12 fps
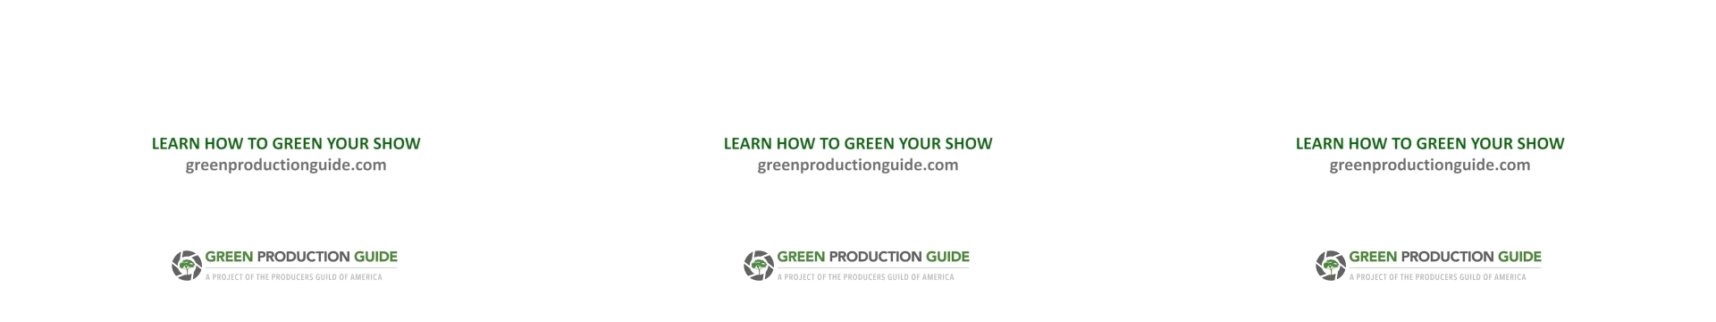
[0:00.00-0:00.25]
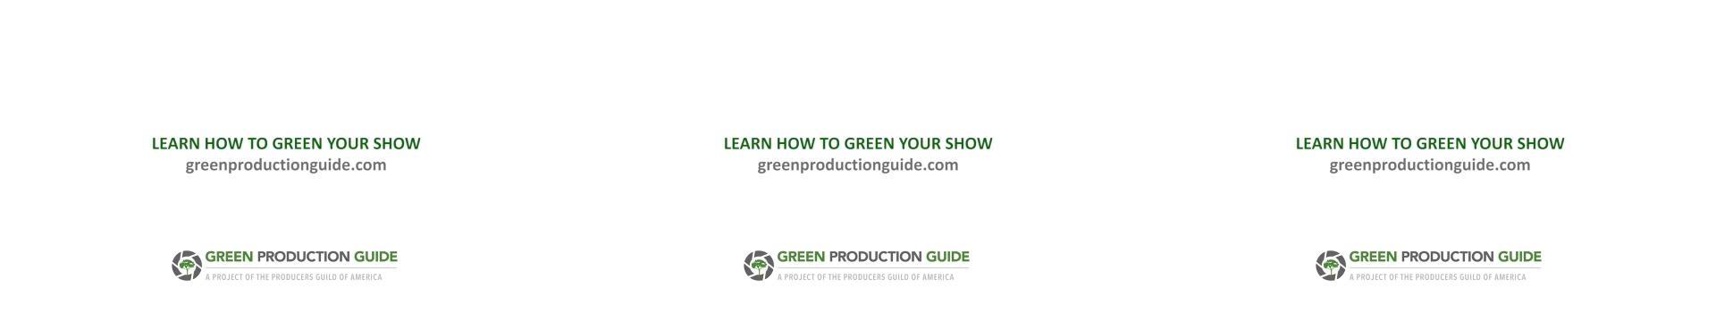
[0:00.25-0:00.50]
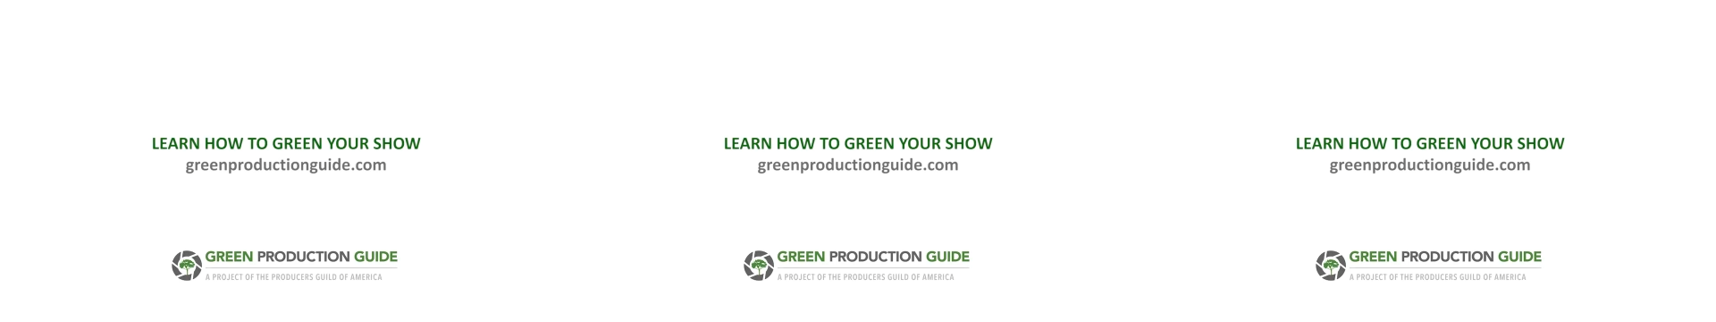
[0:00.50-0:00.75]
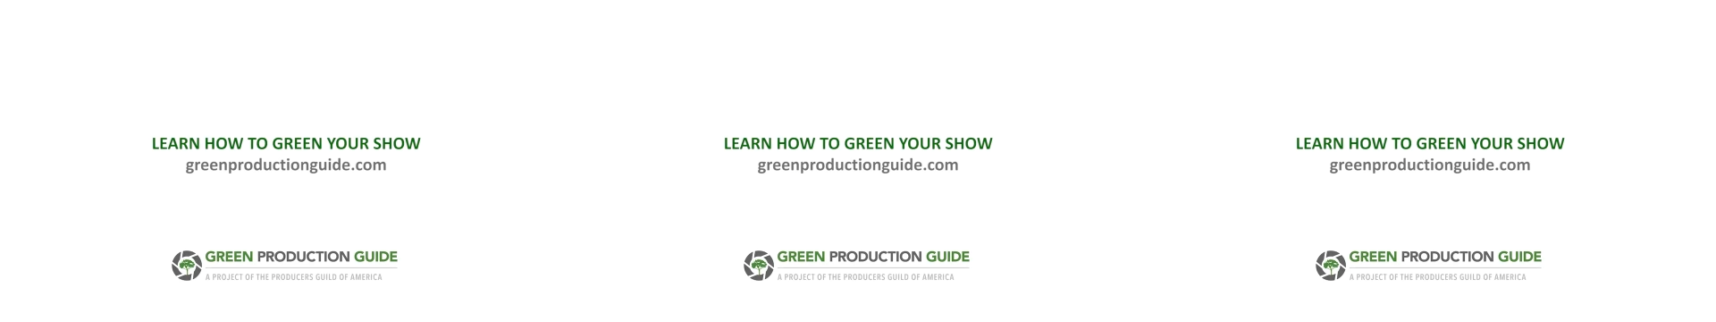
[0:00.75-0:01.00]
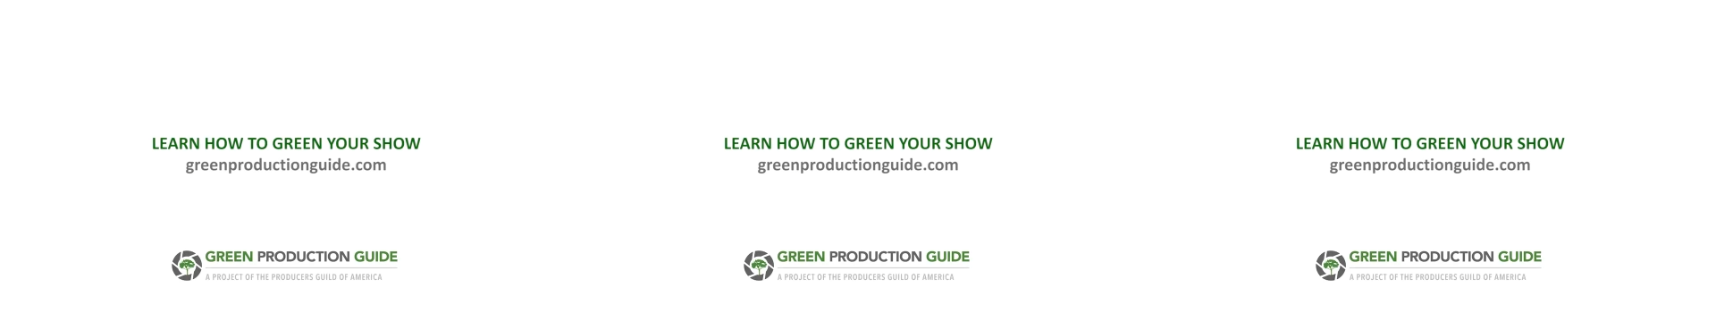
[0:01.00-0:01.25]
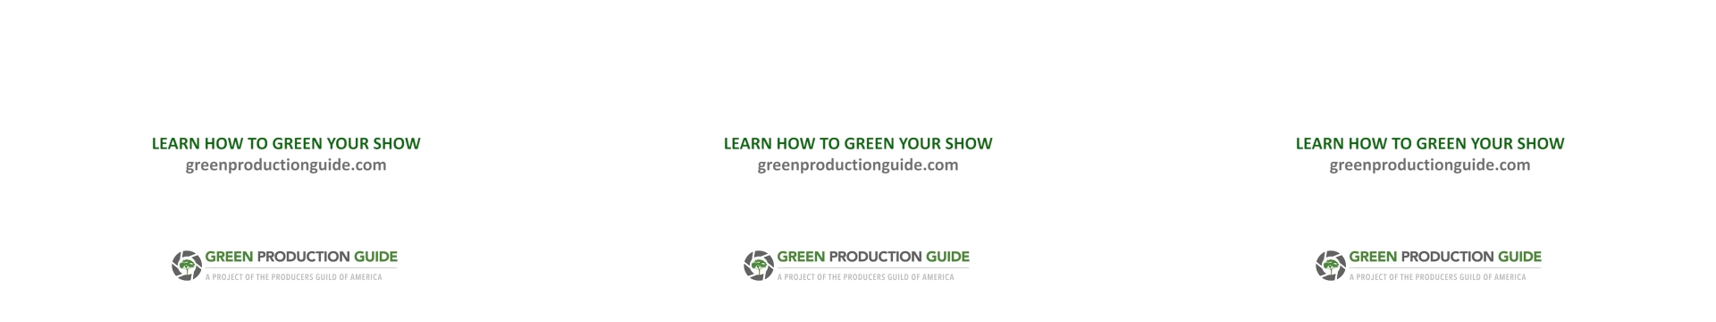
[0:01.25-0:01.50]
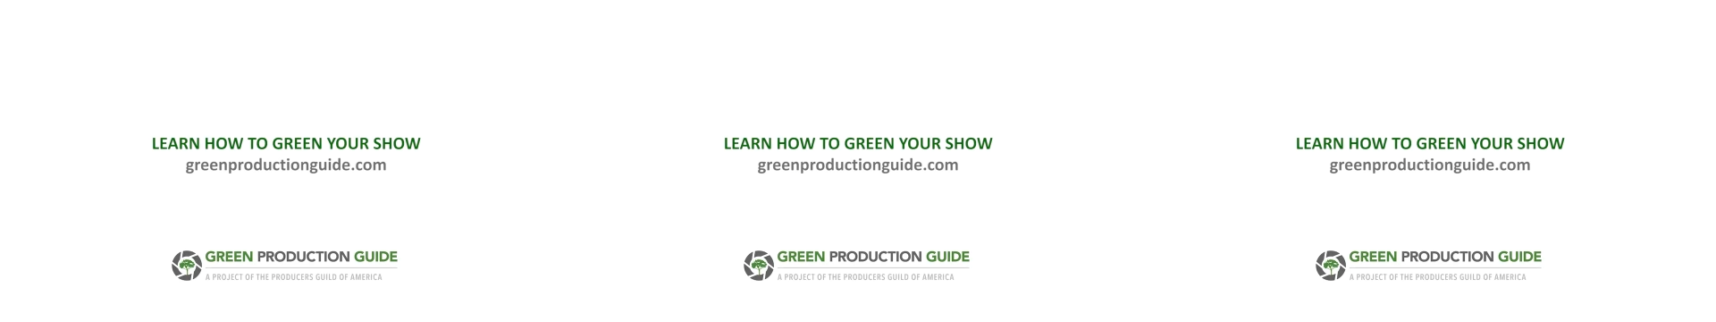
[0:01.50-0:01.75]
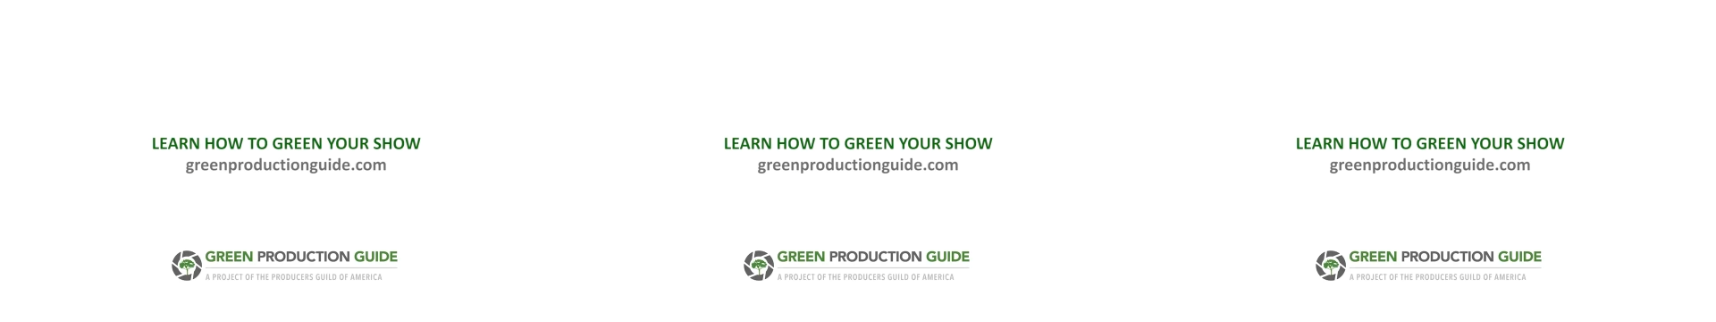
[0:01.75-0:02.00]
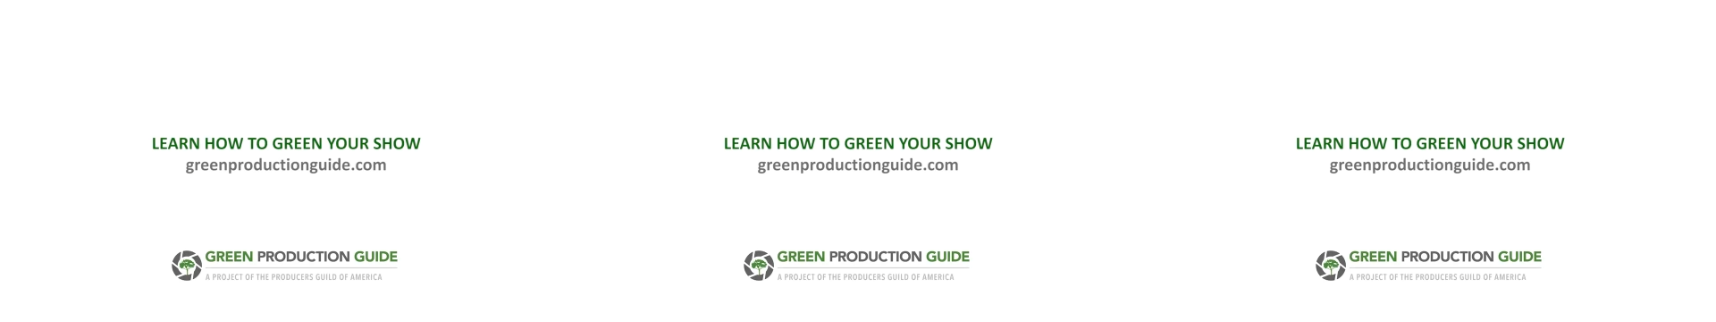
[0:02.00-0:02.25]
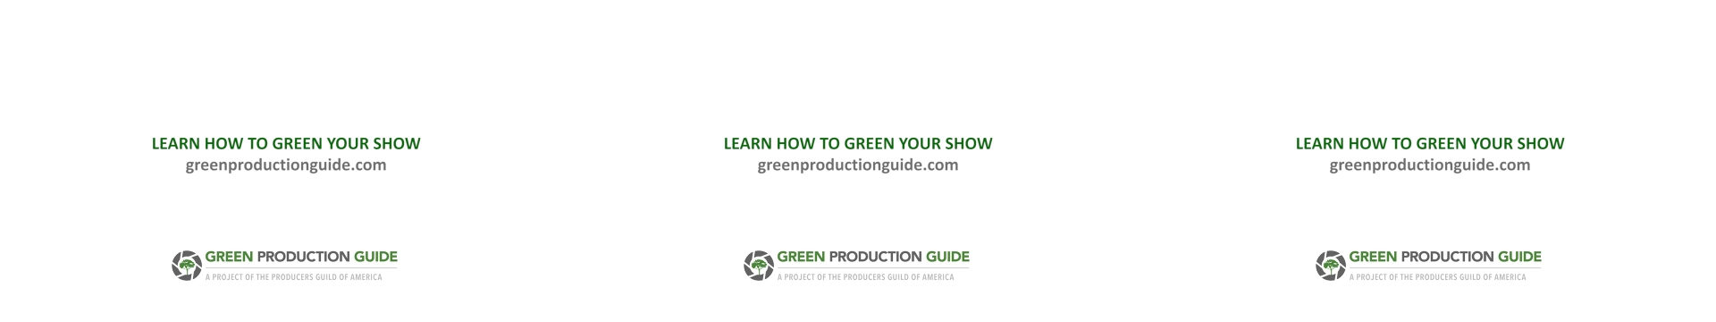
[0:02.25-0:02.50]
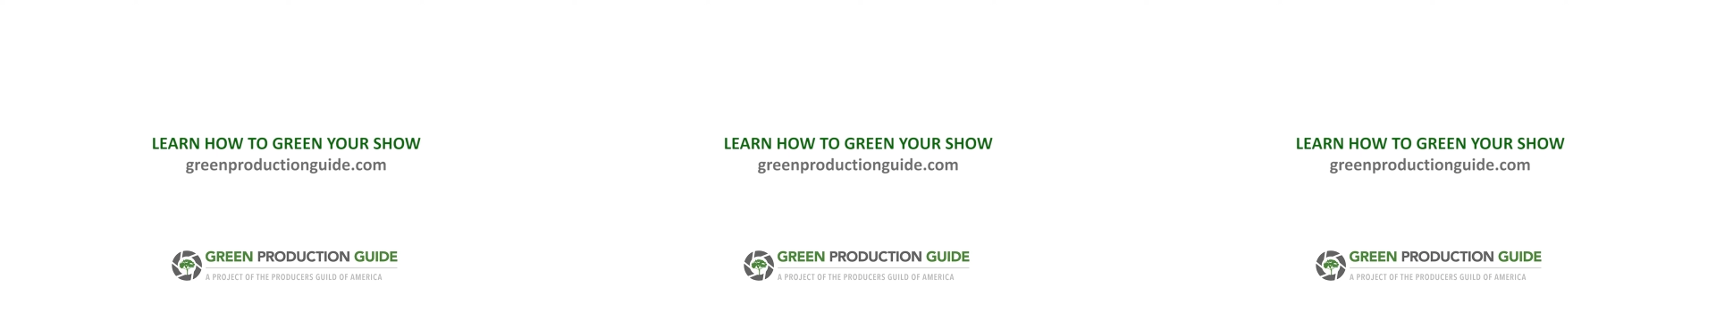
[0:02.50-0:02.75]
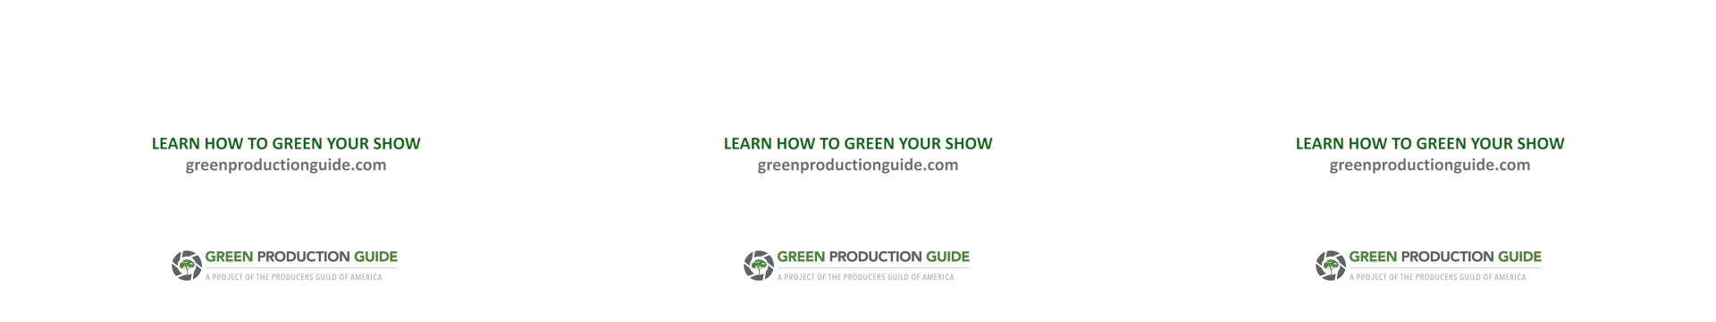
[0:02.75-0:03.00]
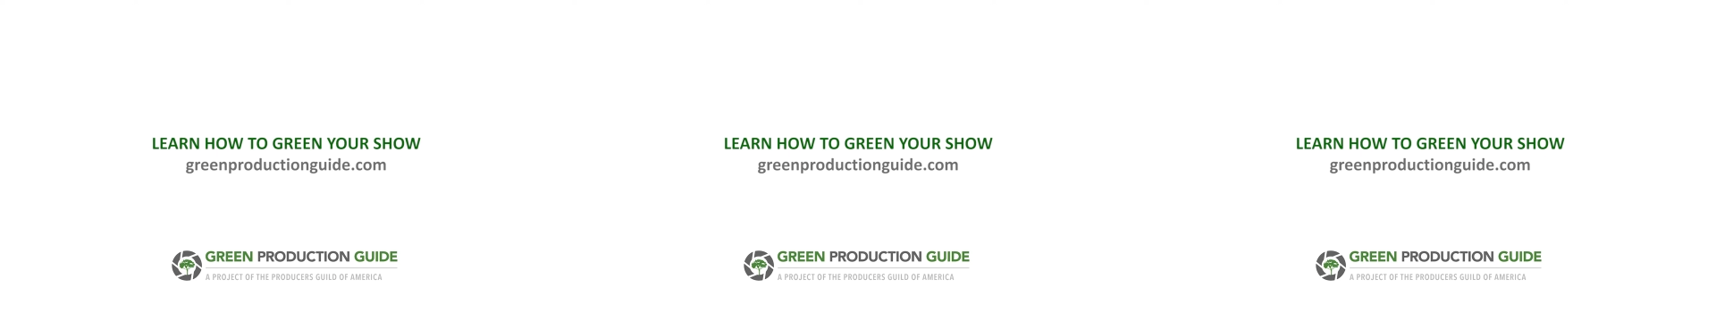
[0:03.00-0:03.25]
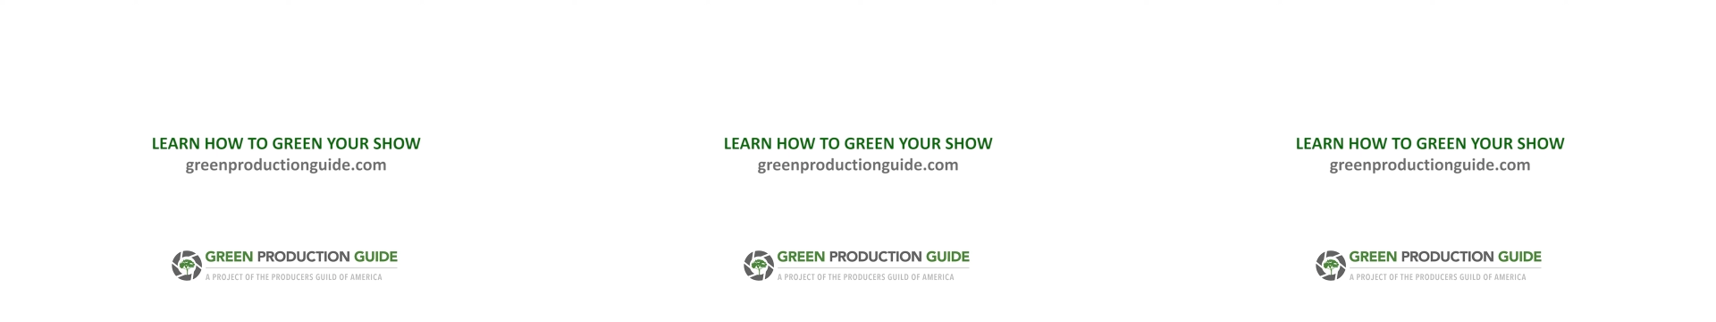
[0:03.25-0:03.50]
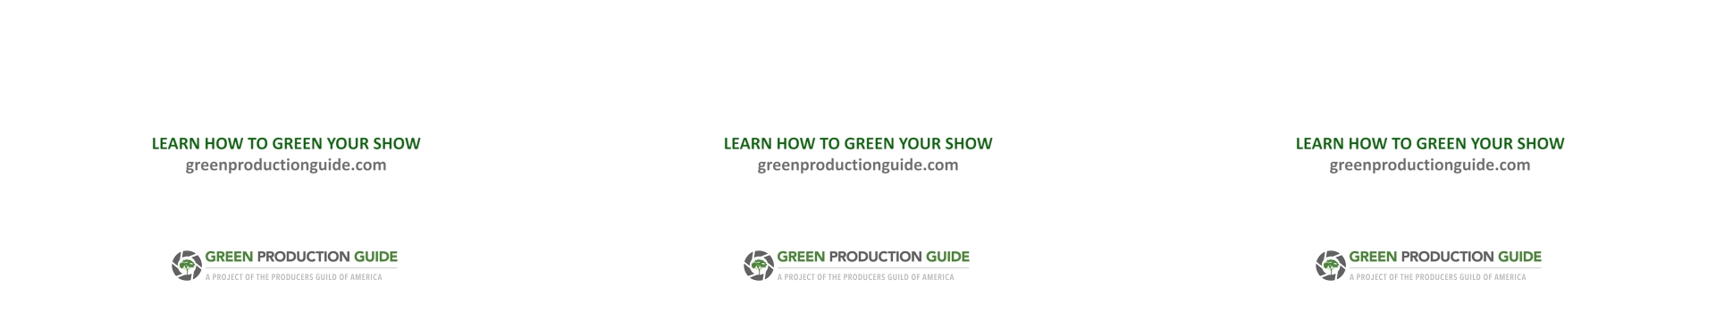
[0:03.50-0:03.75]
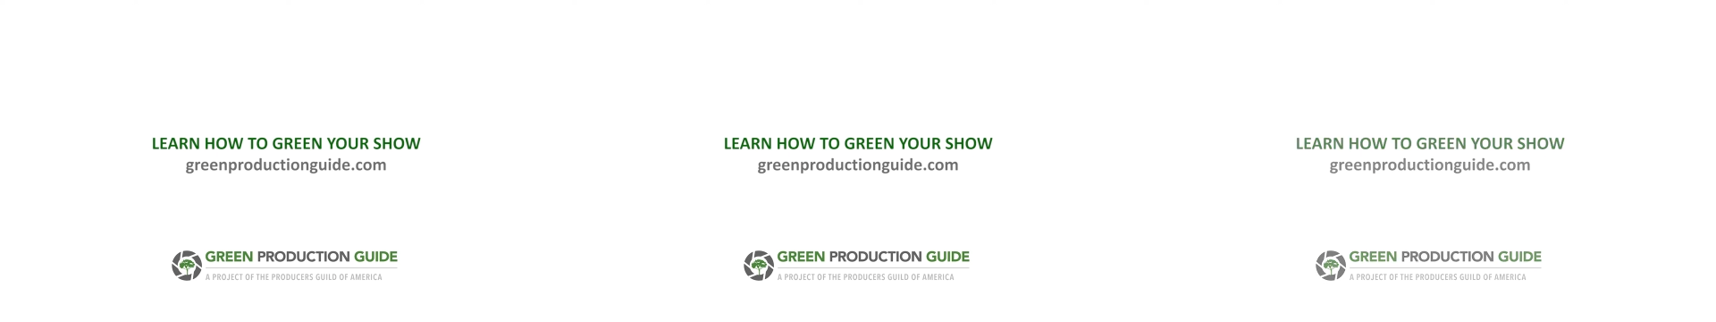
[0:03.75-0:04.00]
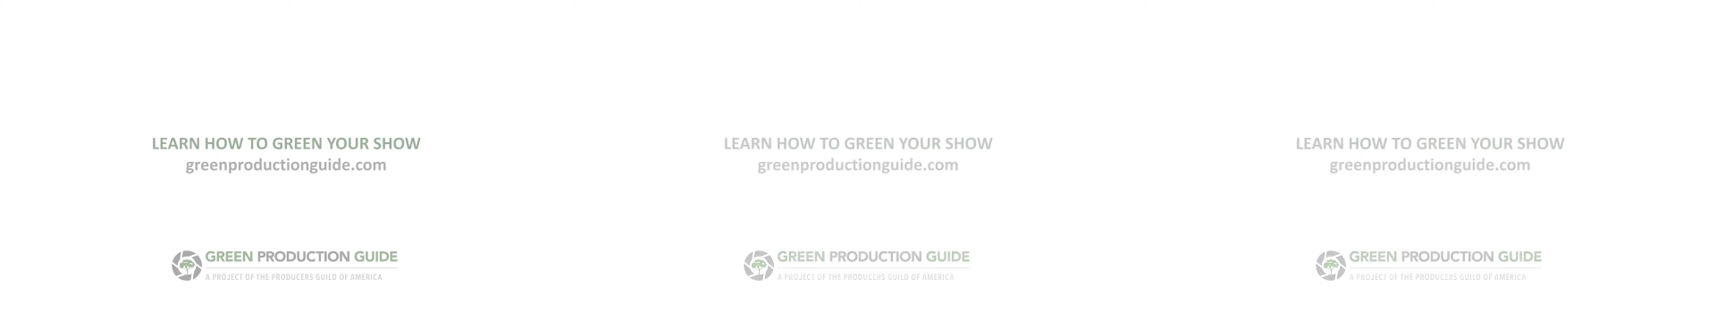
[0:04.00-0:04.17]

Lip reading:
(no speaker visible)